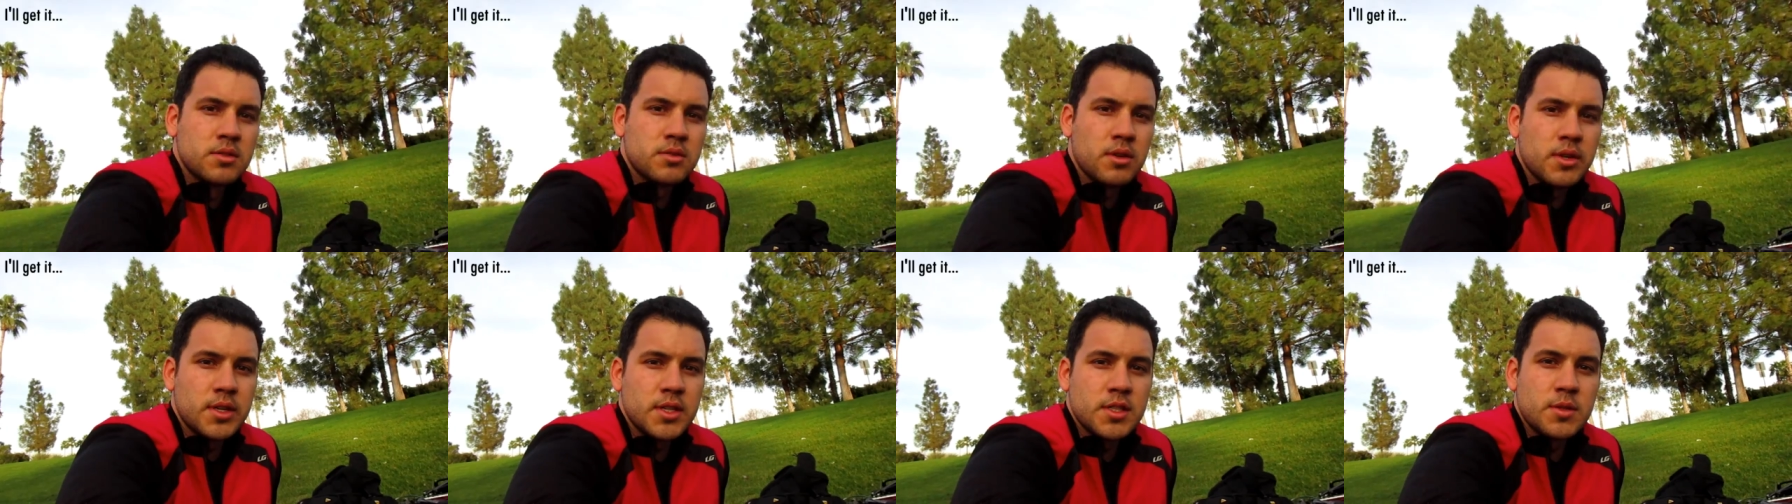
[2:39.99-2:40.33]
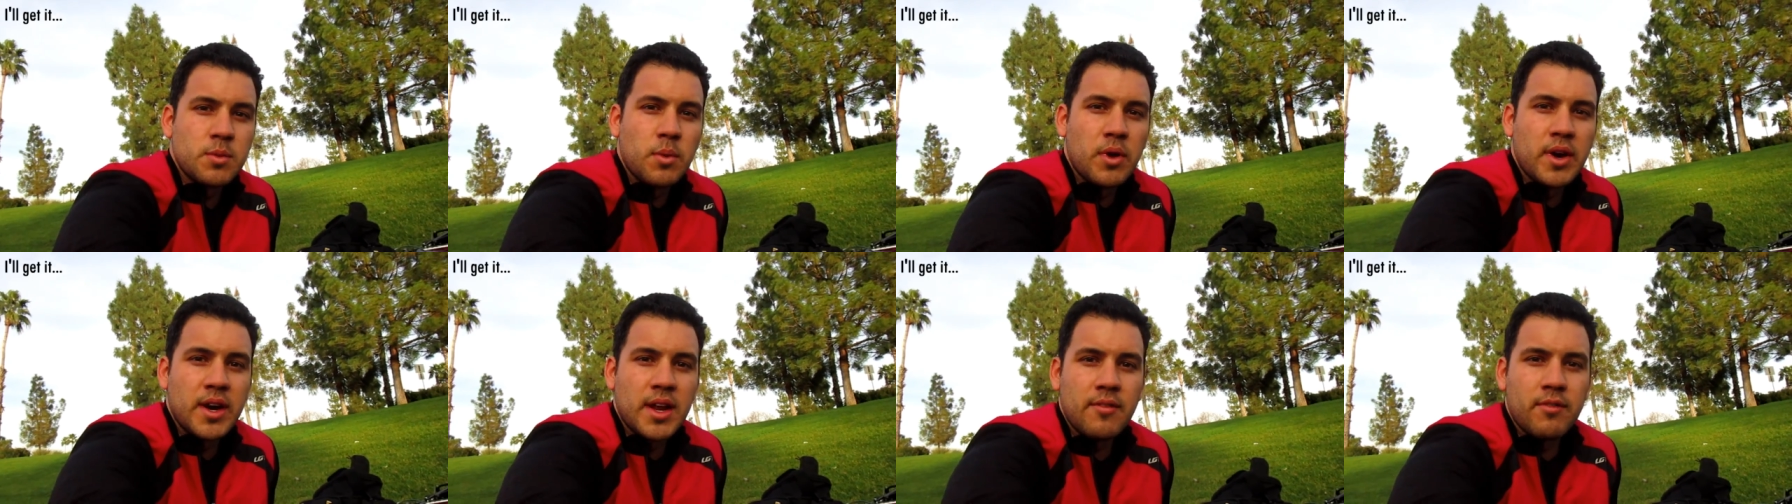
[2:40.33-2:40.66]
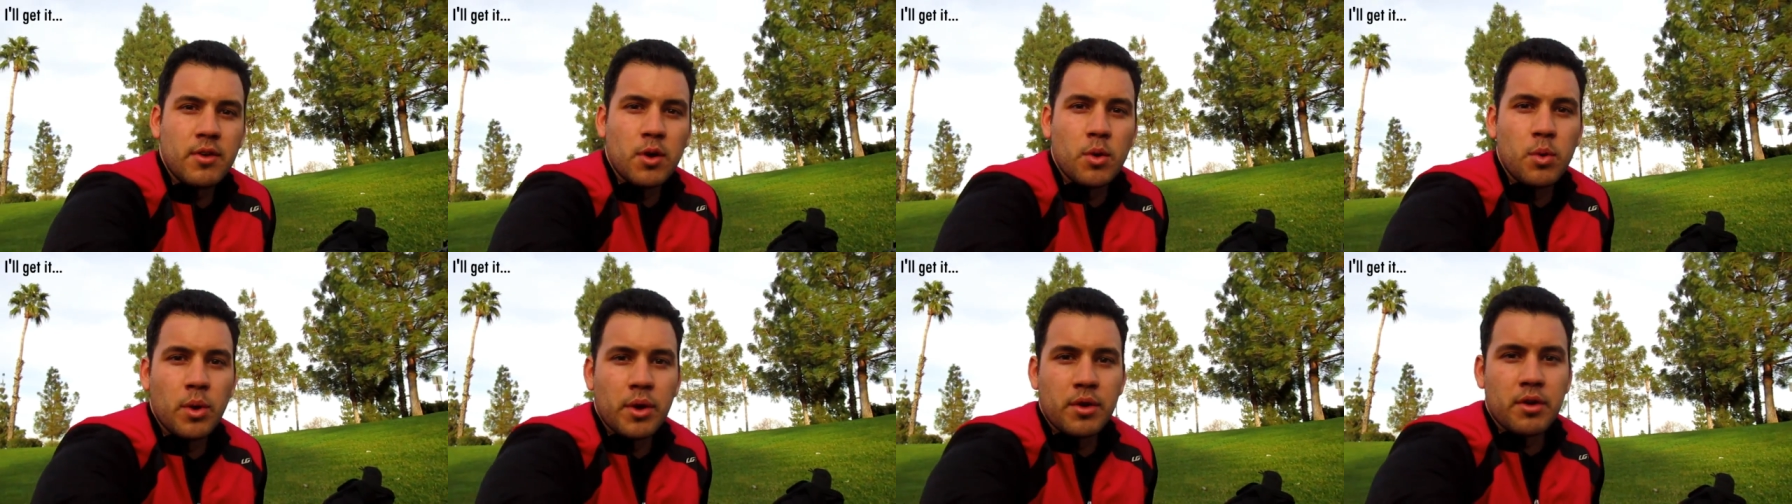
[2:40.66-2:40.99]
just wanted to give a
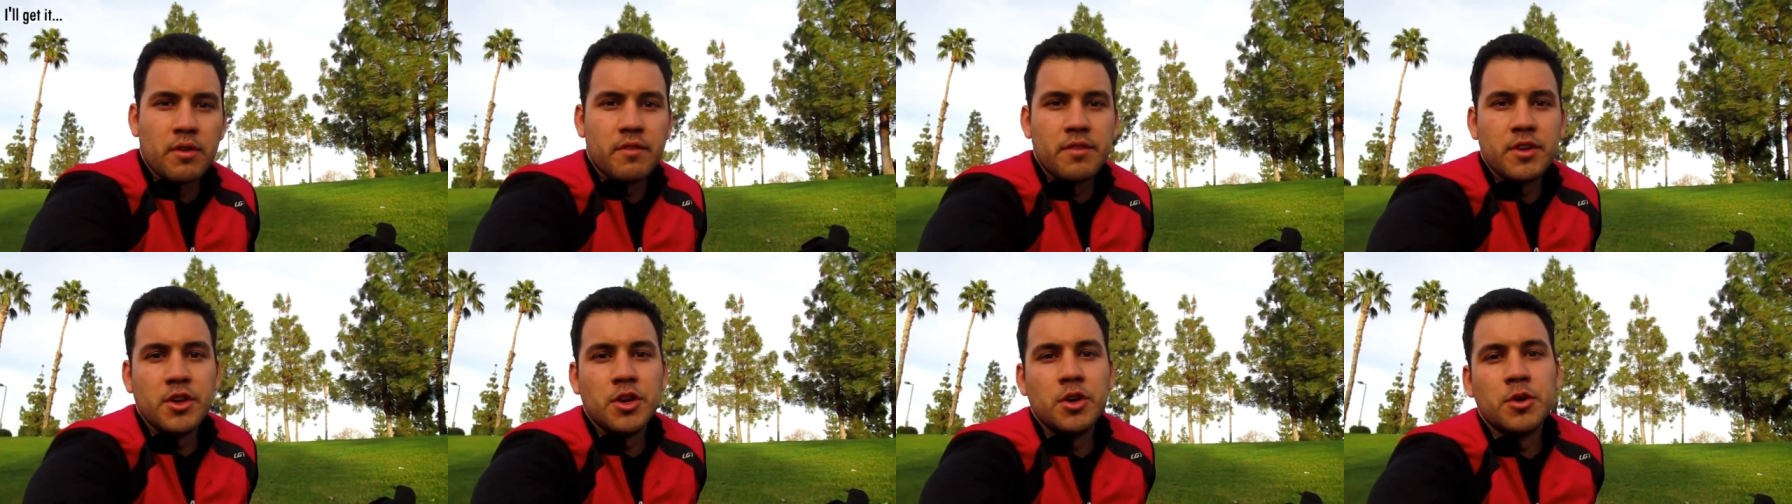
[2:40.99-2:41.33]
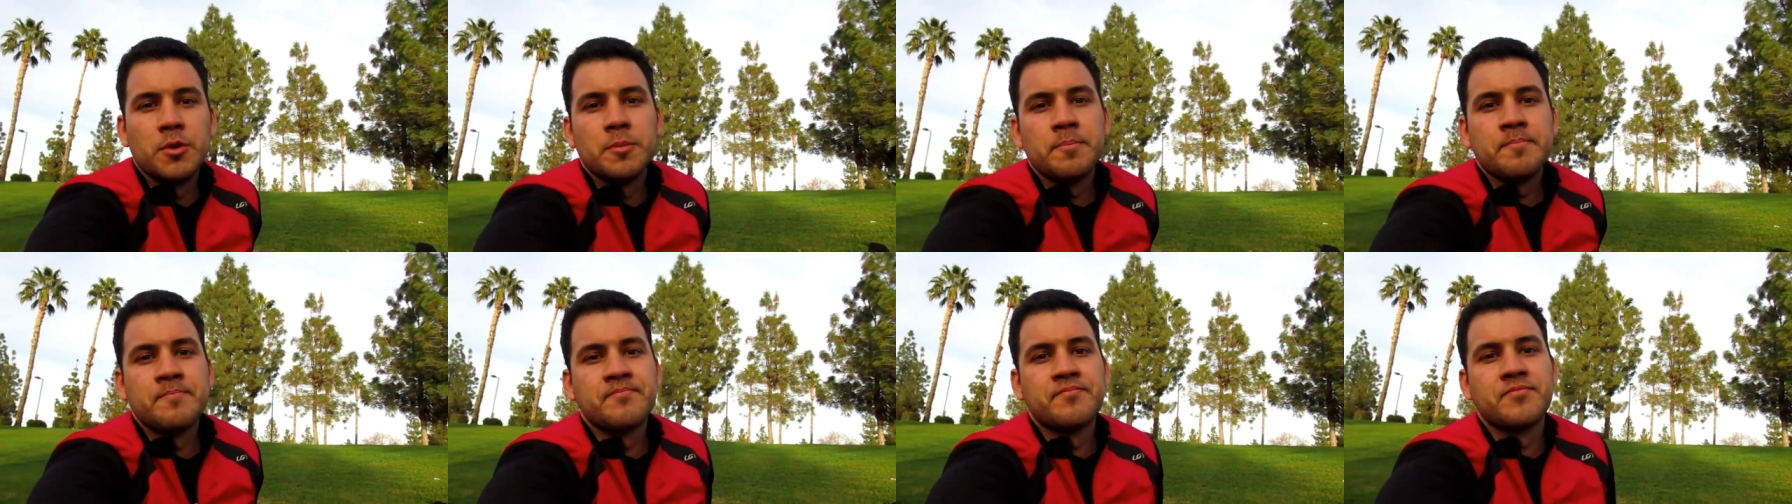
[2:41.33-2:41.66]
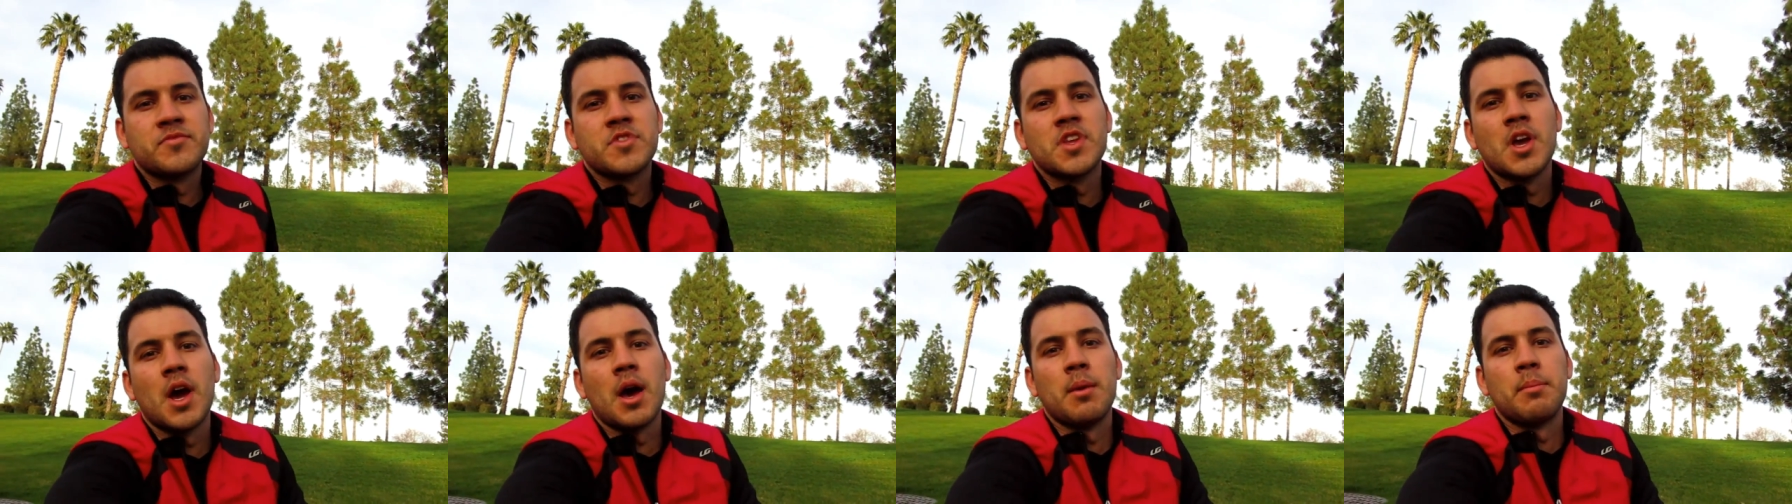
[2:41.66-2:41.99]
quick review
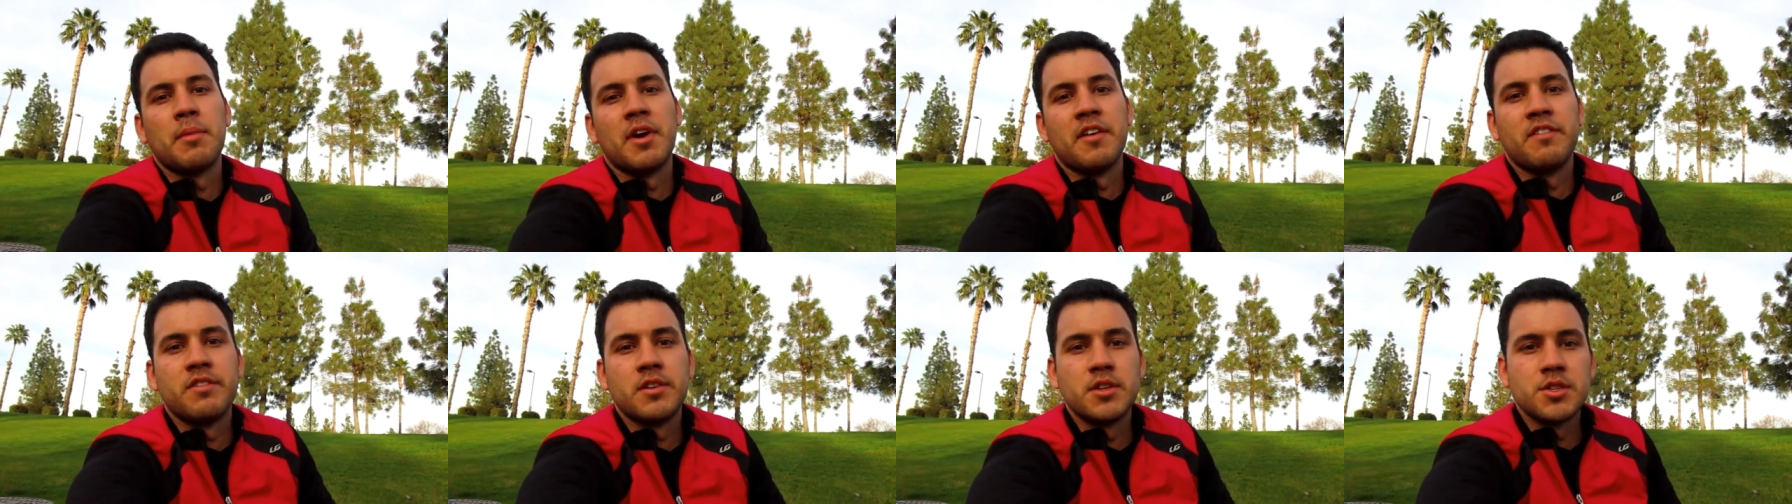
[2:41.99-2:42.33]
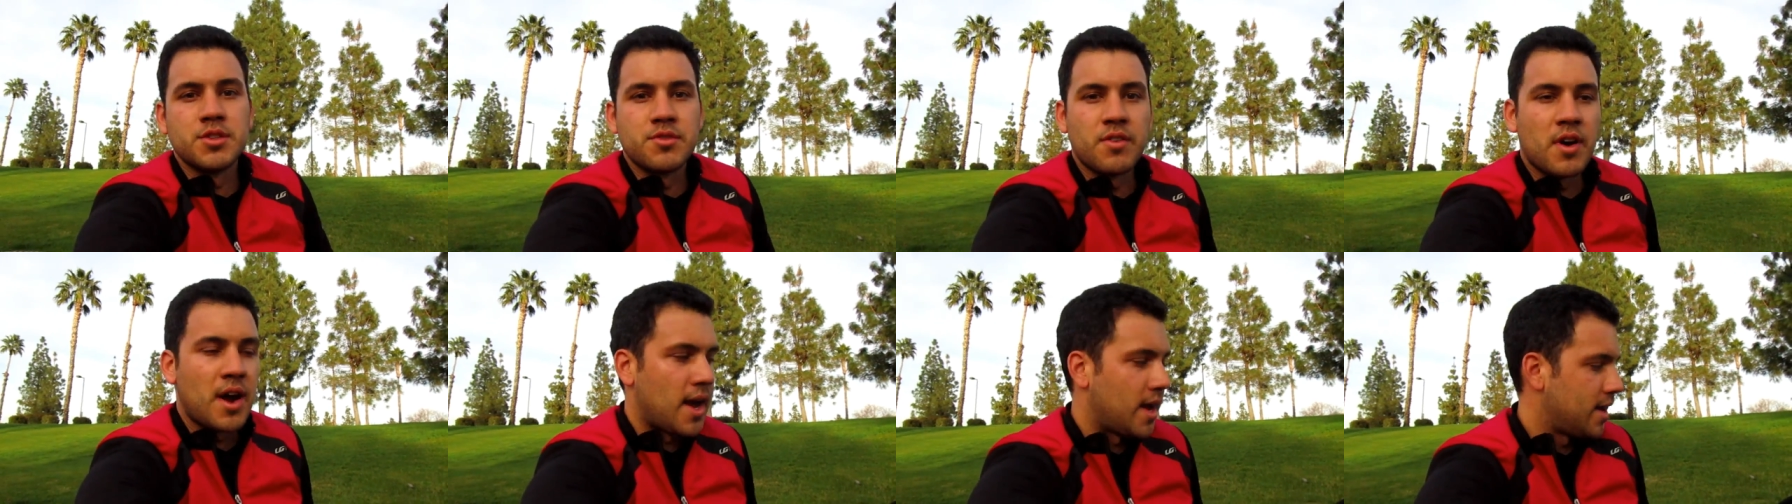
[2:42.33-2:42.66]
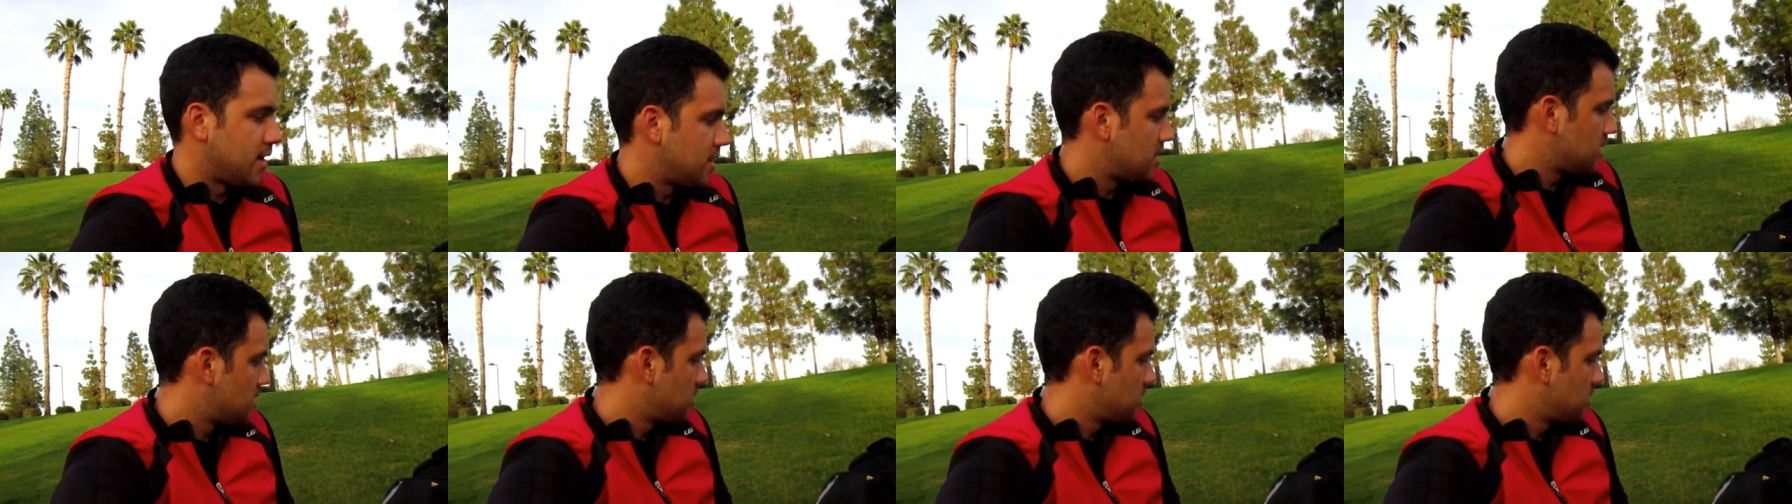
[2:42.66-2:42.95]
on my first ride